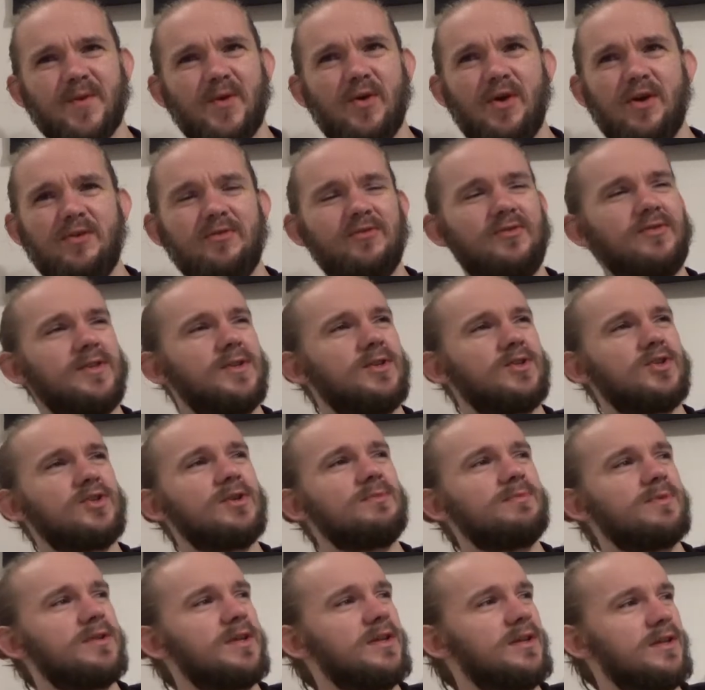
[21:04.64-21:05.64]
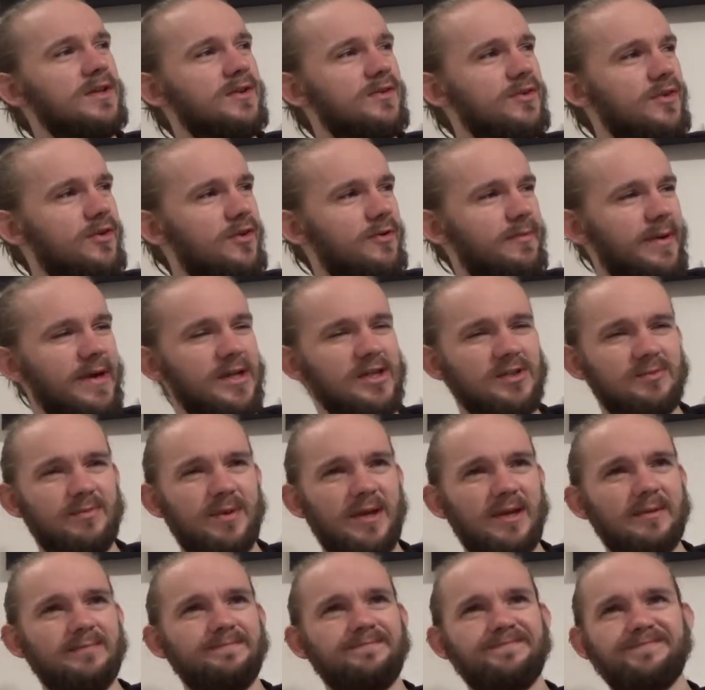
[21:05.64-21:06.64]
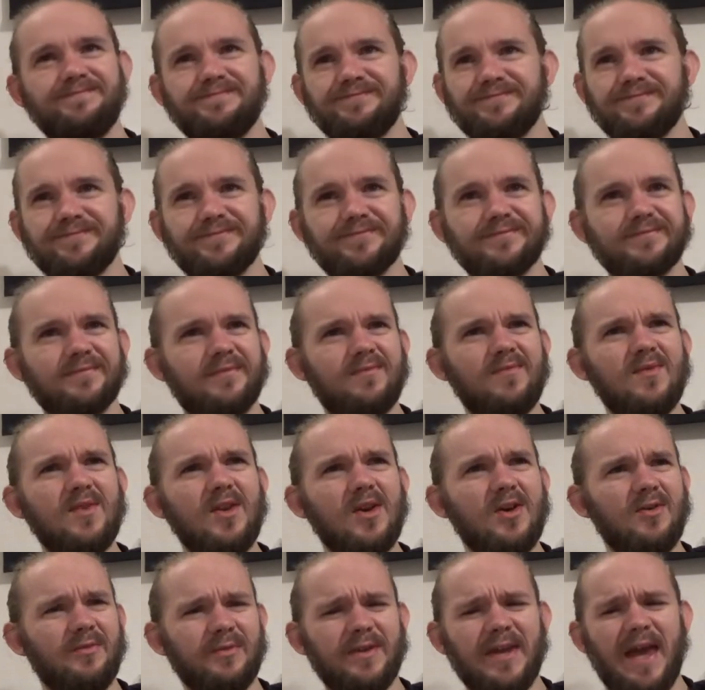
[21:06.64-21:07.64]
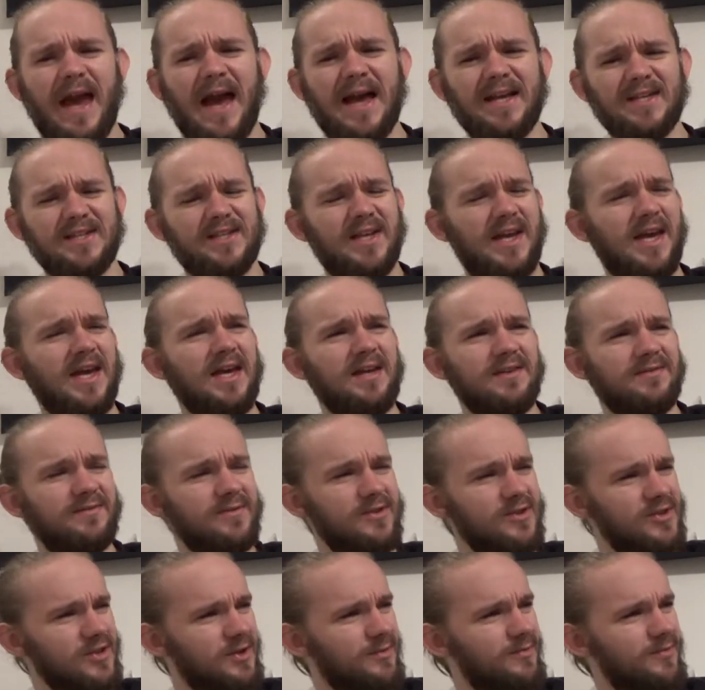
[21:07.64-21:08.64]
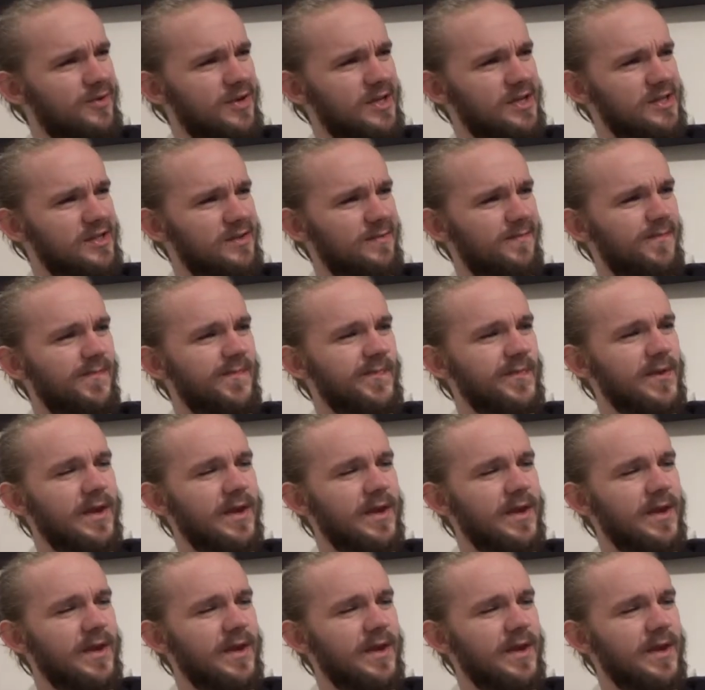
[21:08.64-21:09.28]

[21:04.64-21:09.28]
it, there's something in here that reminds me of Cascade for some reason.